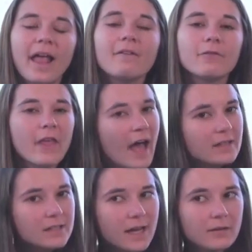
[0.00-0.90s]
if
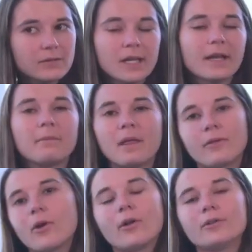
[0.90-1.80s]
that sounds like a
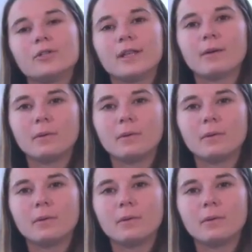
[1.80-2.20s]
methodology that